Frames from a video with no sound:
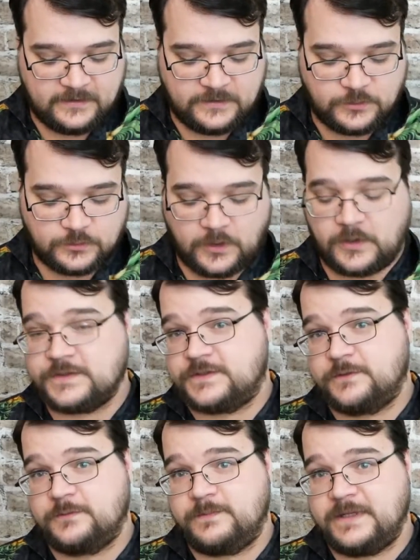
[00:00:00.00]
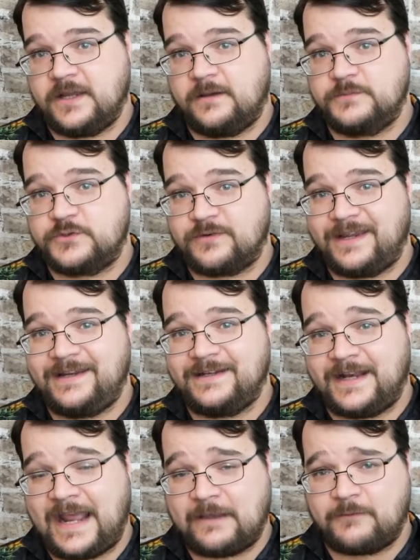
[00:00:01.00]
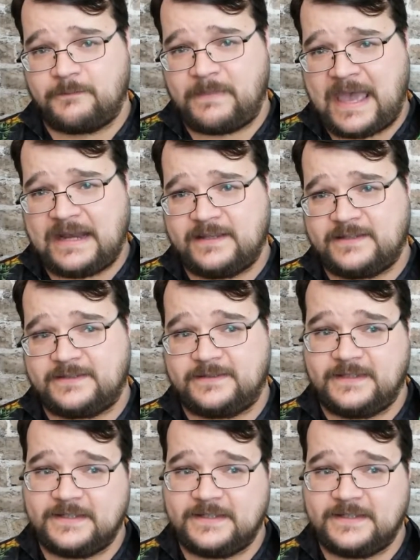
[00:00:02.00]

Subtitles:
You'll also become trained in acrobatics.